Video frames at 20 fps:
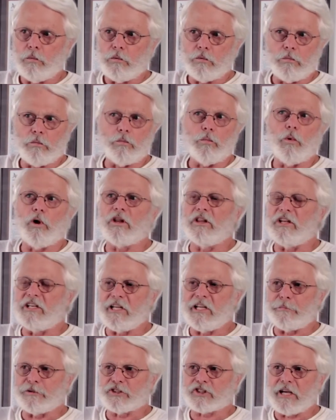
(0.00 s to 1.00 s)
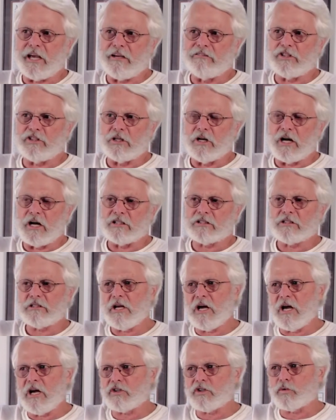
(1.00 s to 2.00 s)
one of the deepest caves in the United
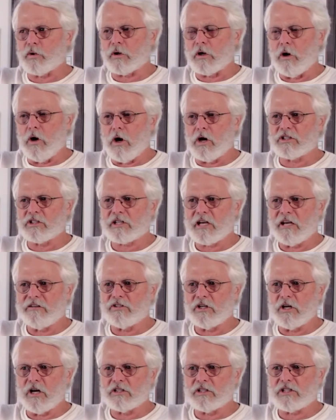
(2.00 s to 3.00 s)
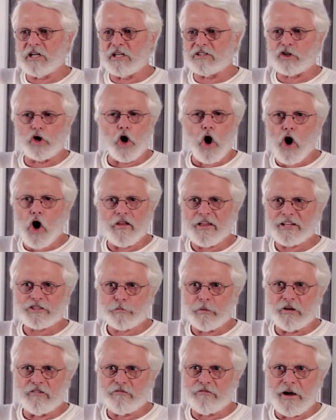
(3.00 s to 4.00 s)
States, one of the longest caves in the United States, and all that's
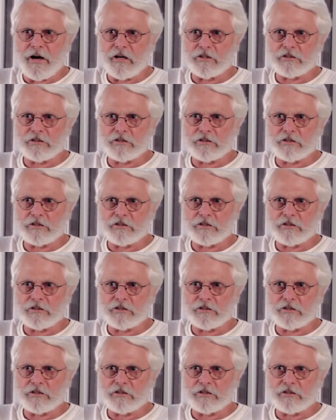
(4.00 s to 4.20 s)
been found